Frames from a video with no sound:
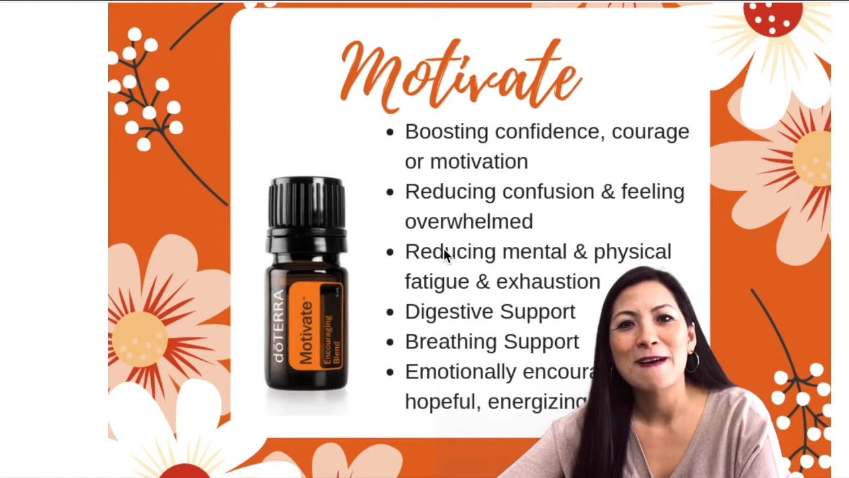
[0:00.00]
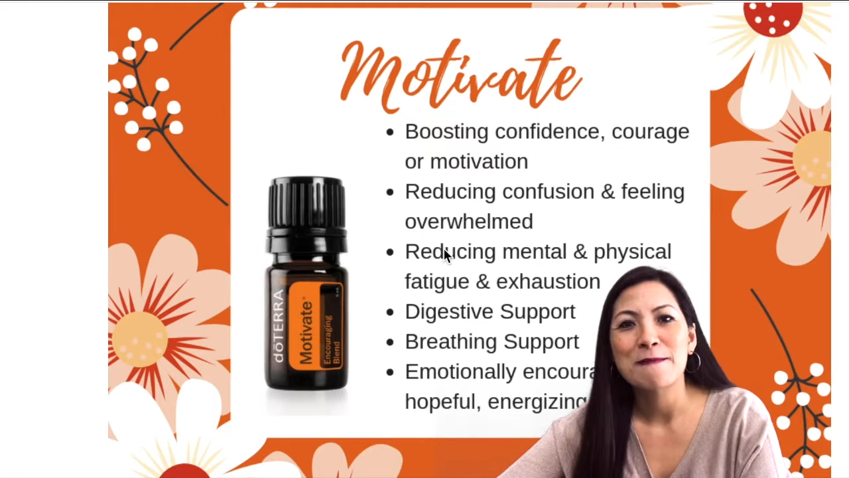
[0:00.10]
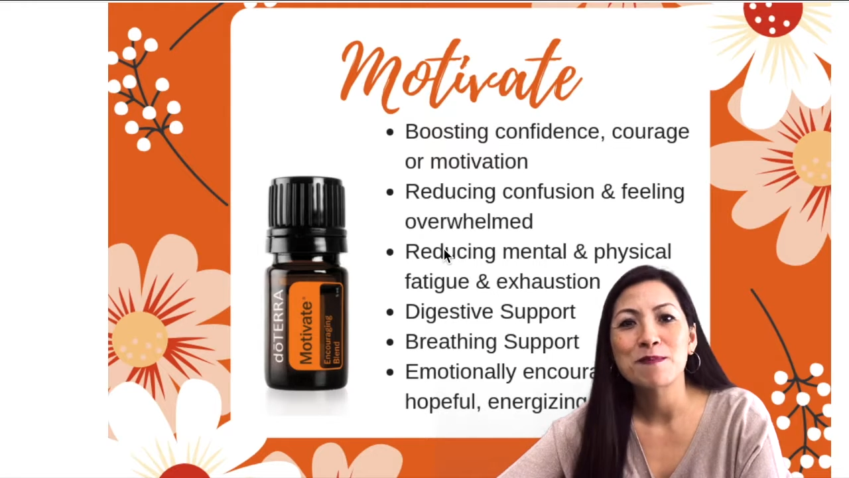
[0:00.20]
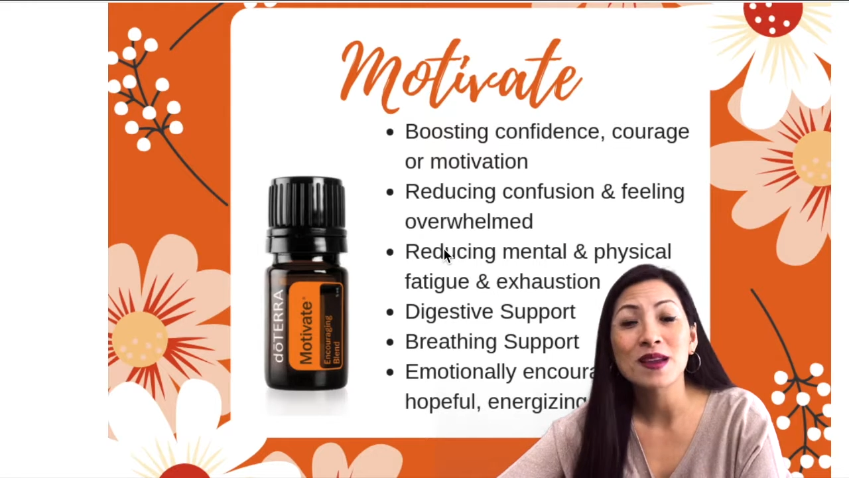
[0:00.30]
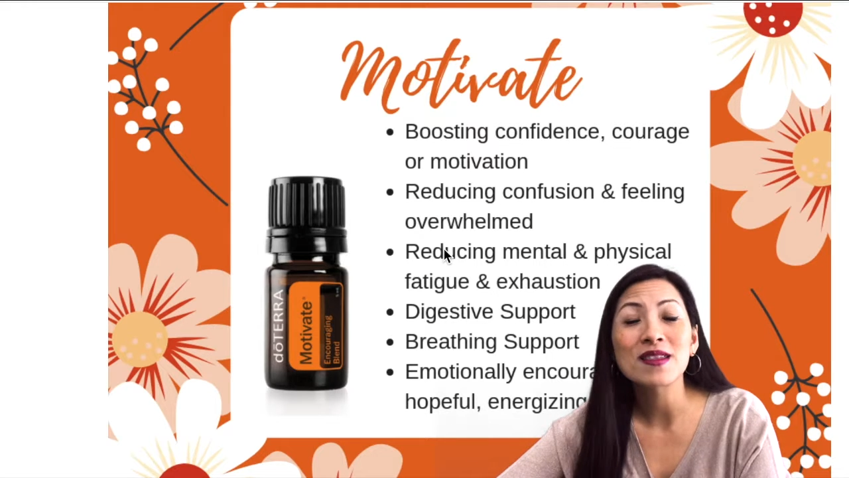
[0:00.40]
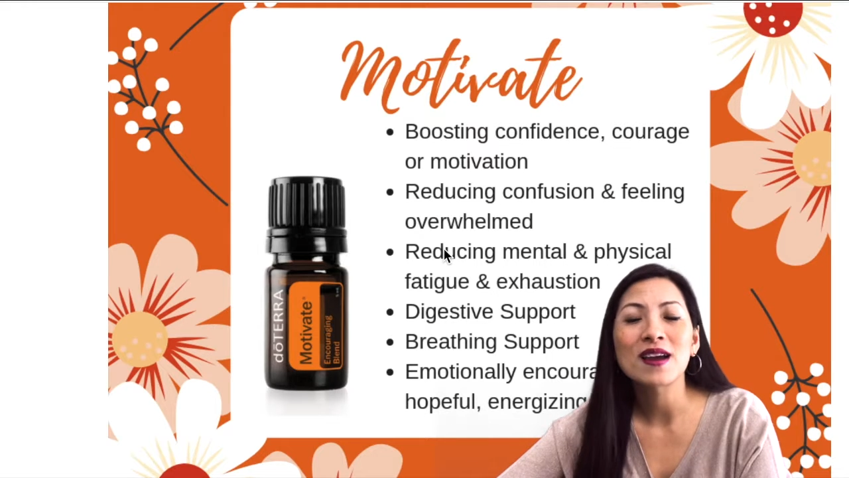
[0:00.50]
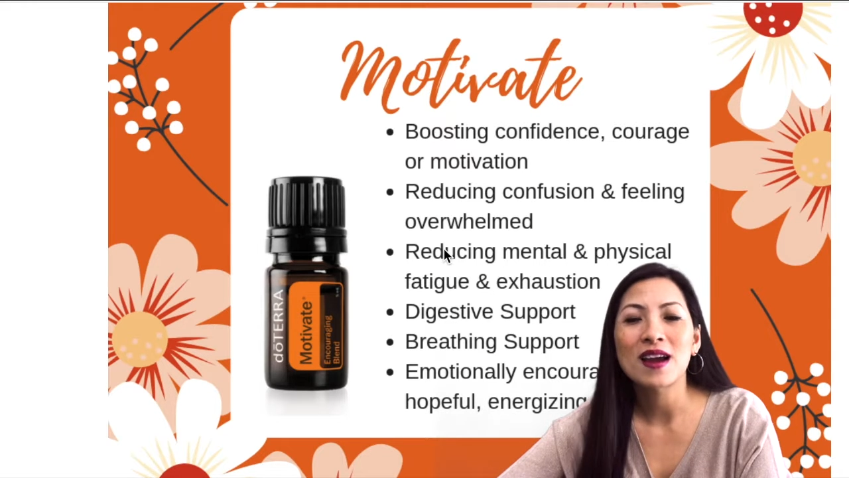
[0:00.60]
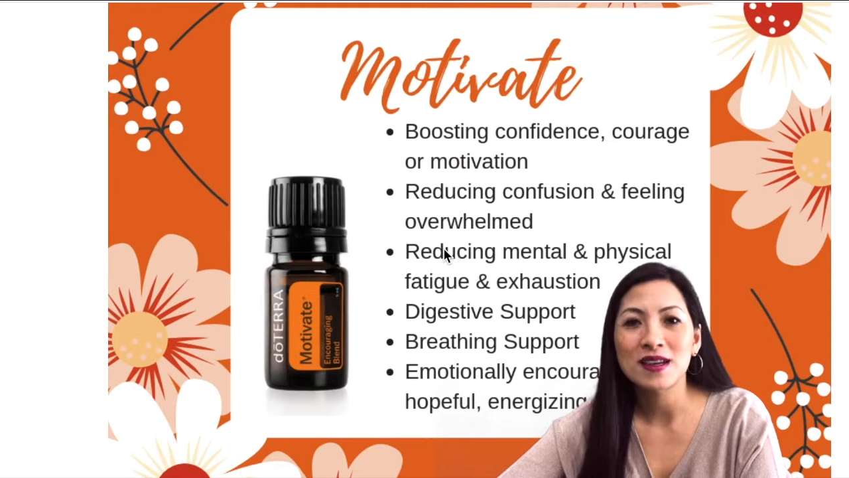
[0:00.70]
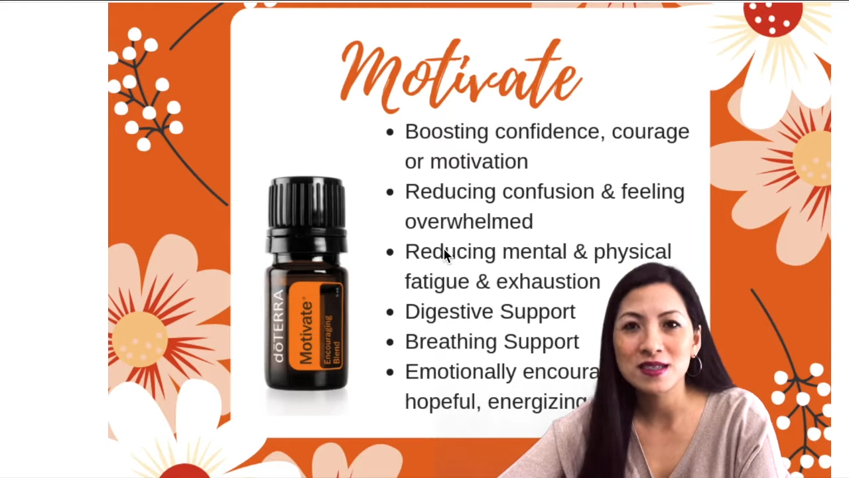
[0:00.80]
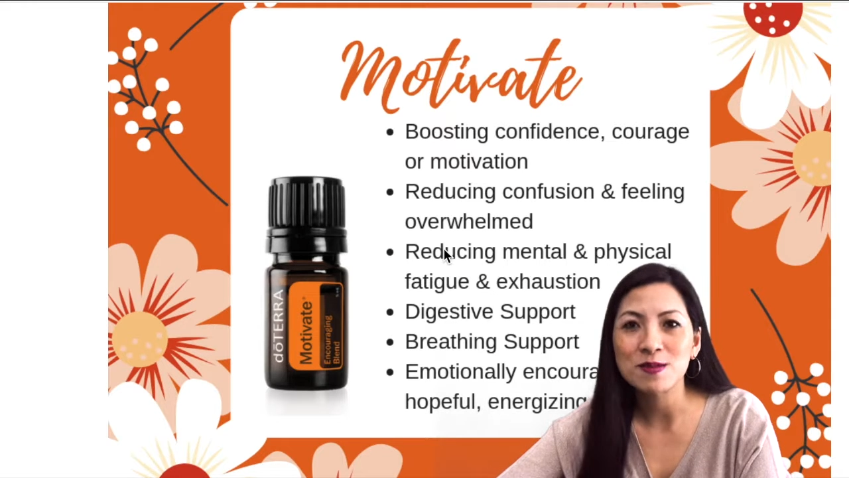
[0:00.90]
um, but there
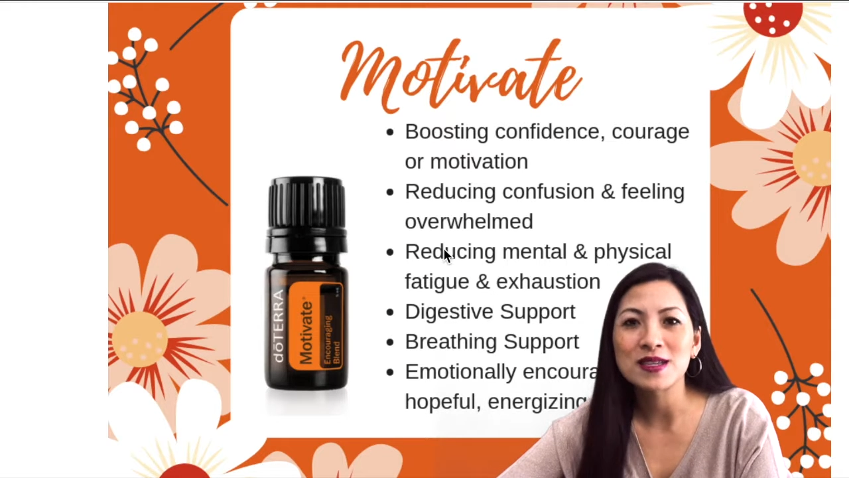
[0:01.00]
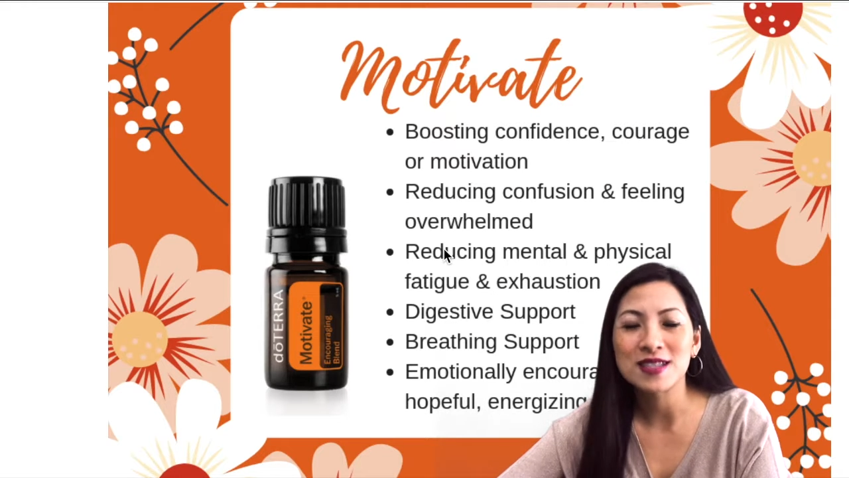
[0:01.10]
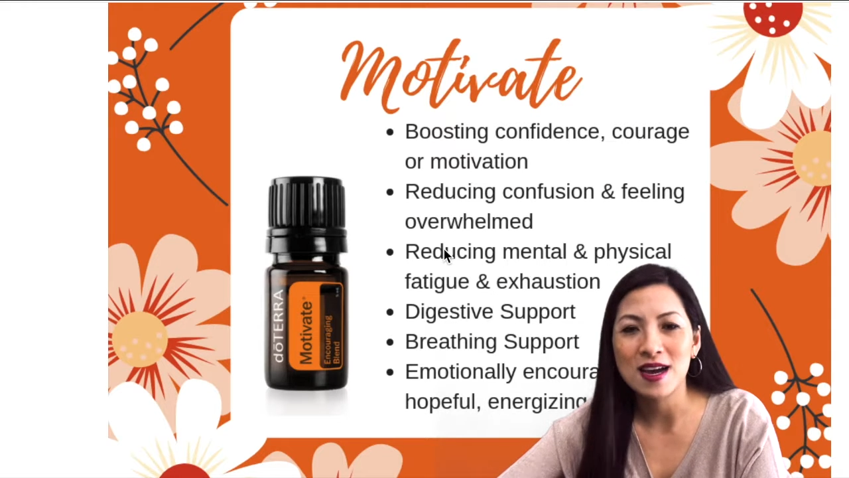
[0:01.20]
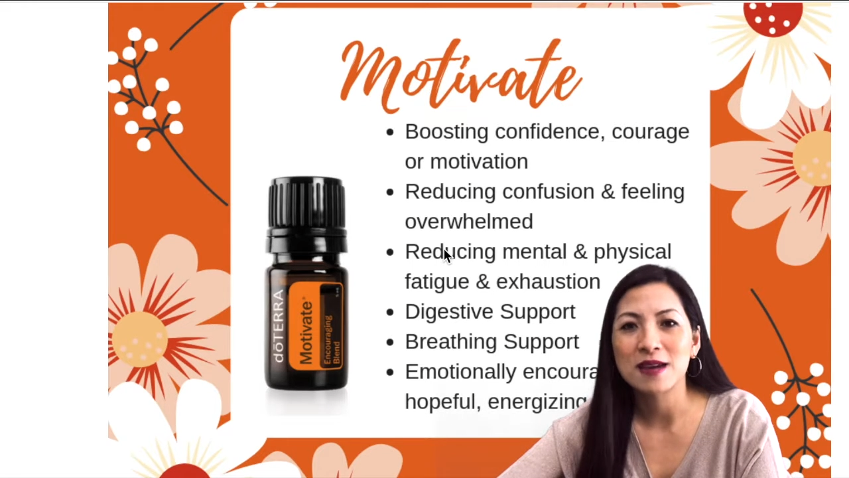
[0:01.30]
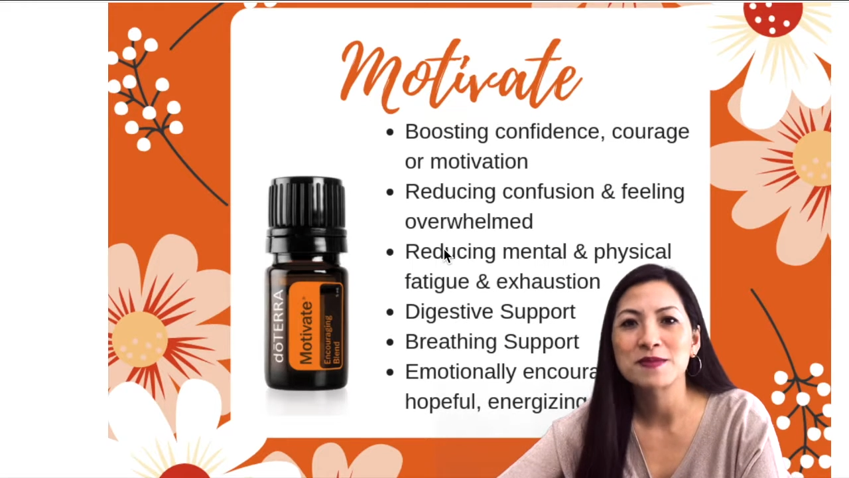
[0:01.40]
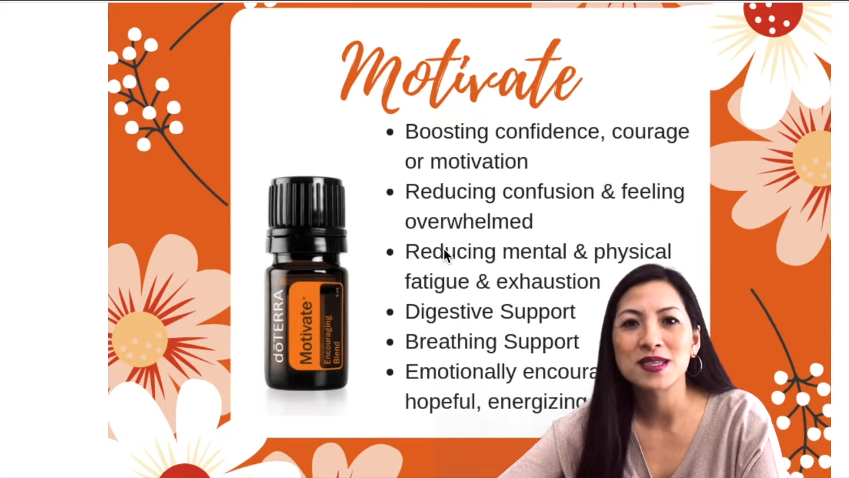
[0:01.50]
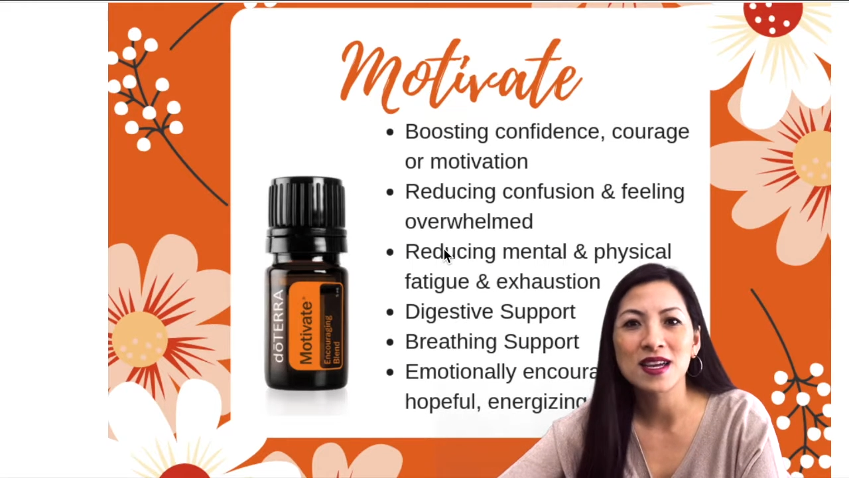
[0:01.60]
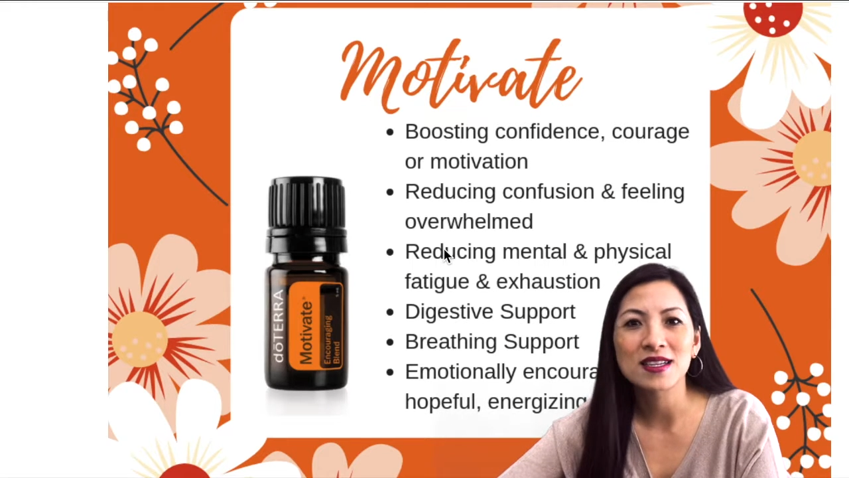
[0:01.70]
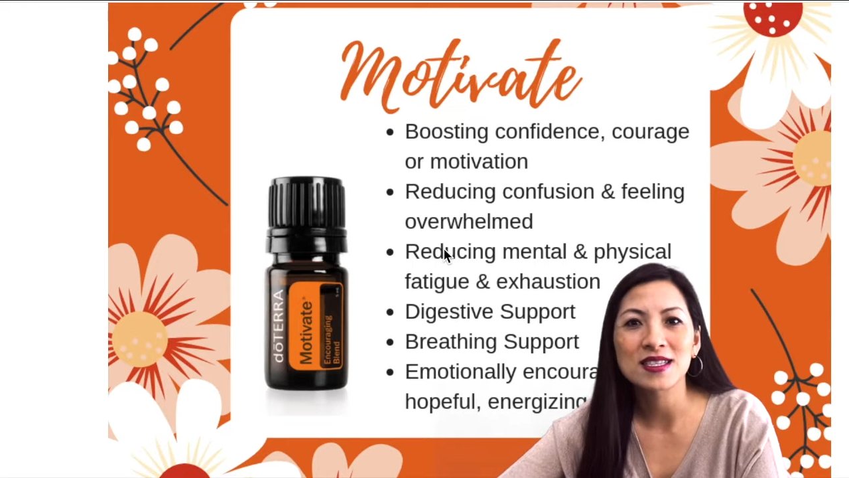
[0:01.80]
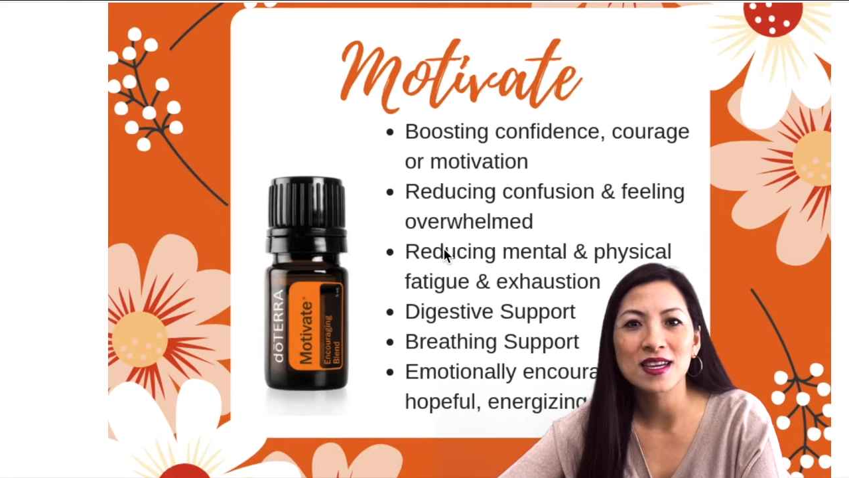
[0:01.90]
has been times
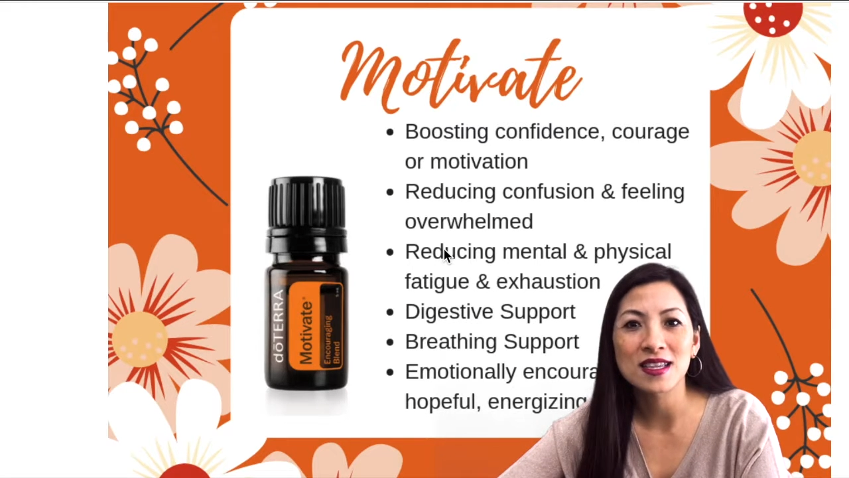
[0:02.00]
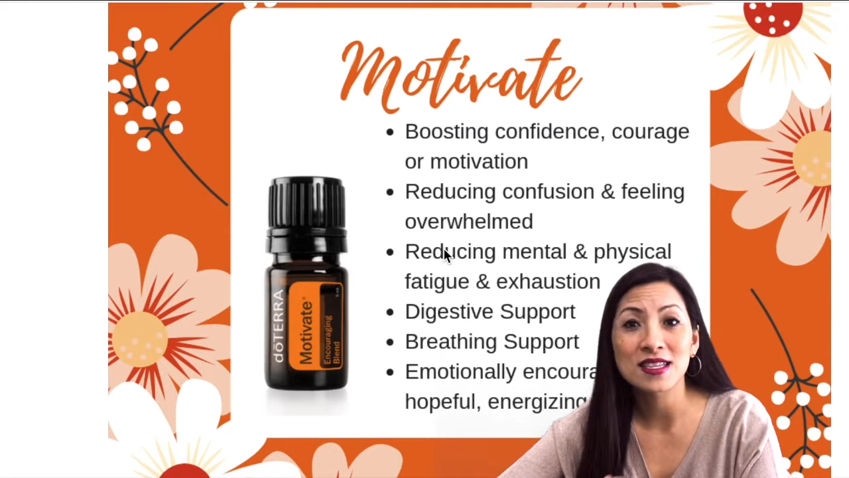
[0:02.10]
that uh,